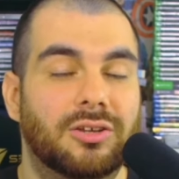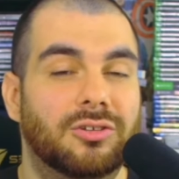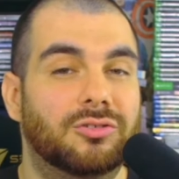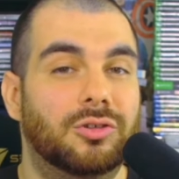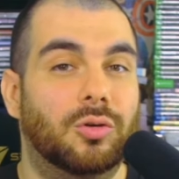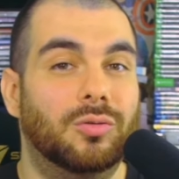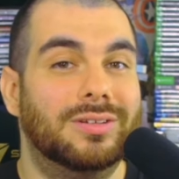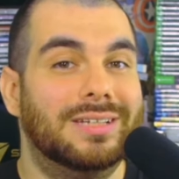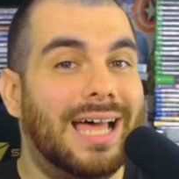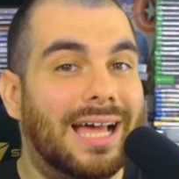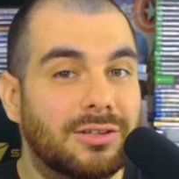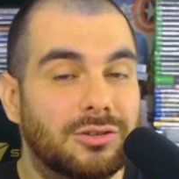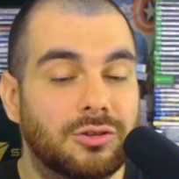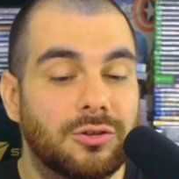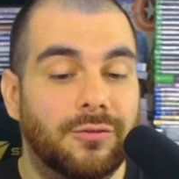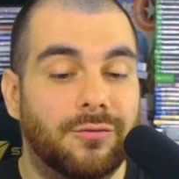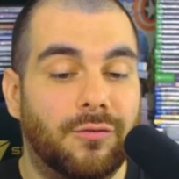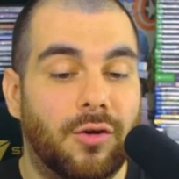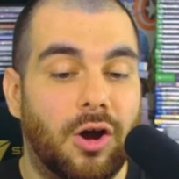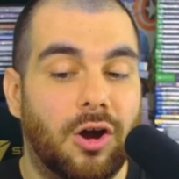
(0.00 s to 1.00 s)
So not
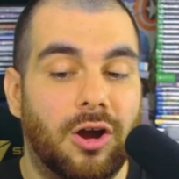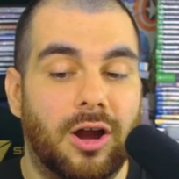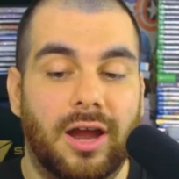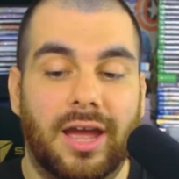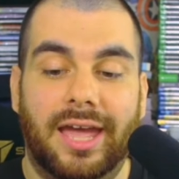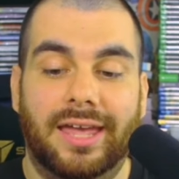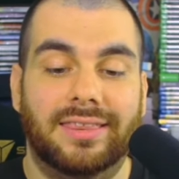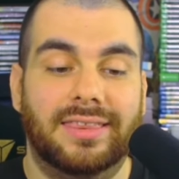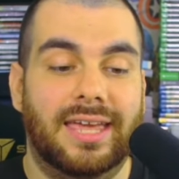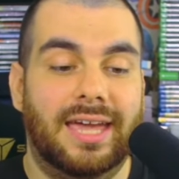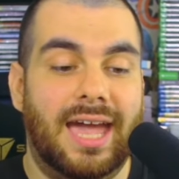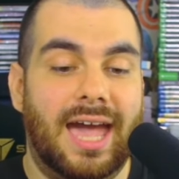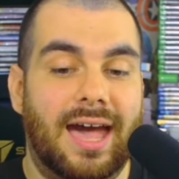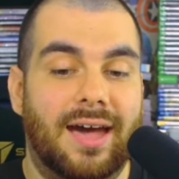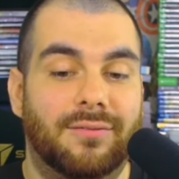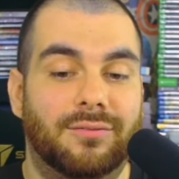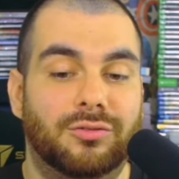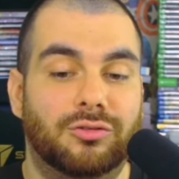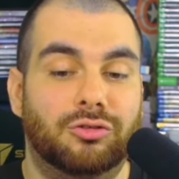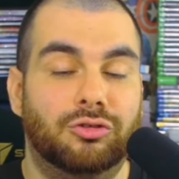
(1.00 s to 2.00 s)
too far. And they
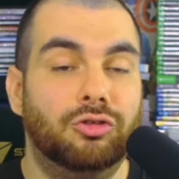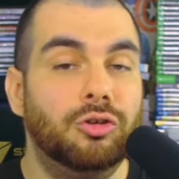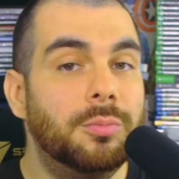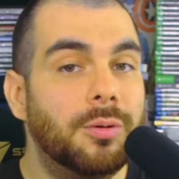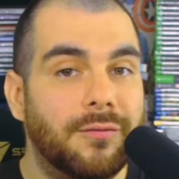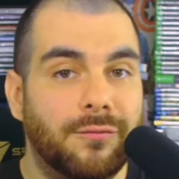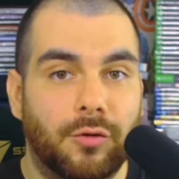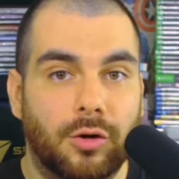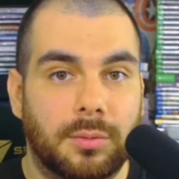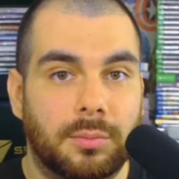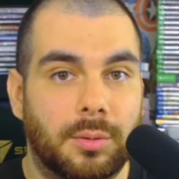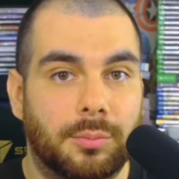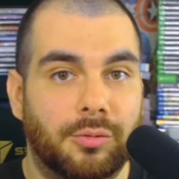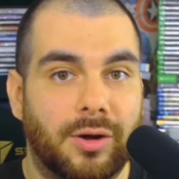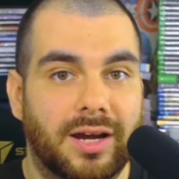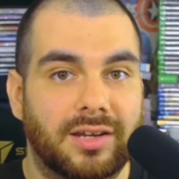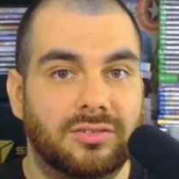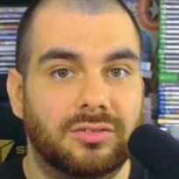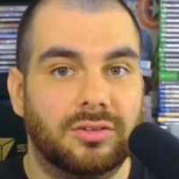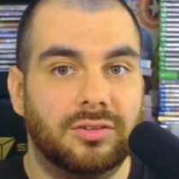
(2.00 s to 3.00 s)
have super affordable
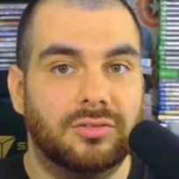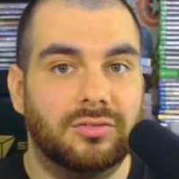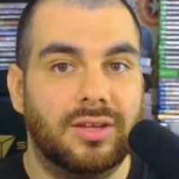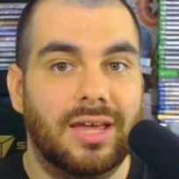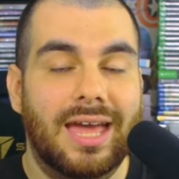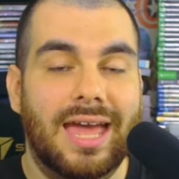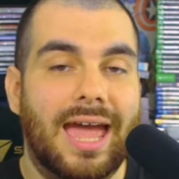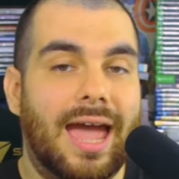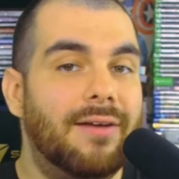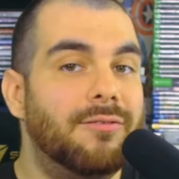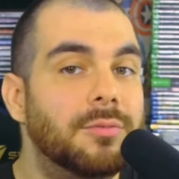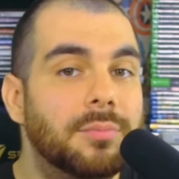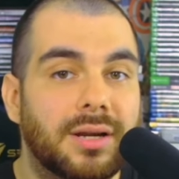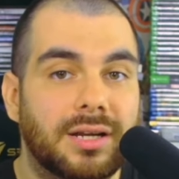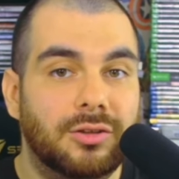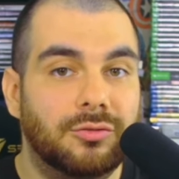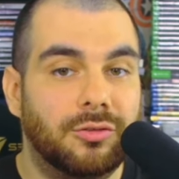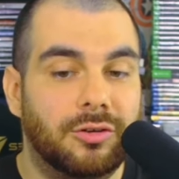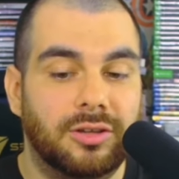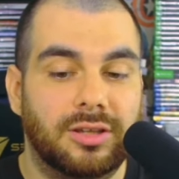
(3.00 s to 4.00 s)
prices
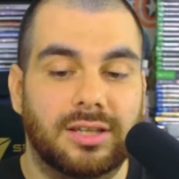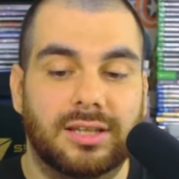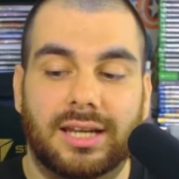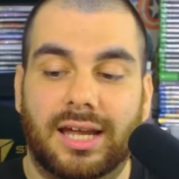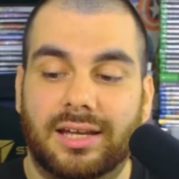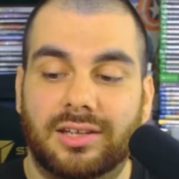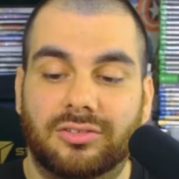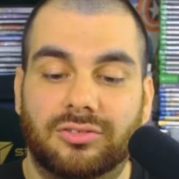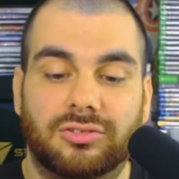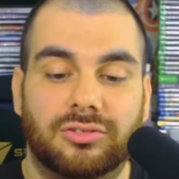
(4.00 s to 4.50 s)
everybody's really nice.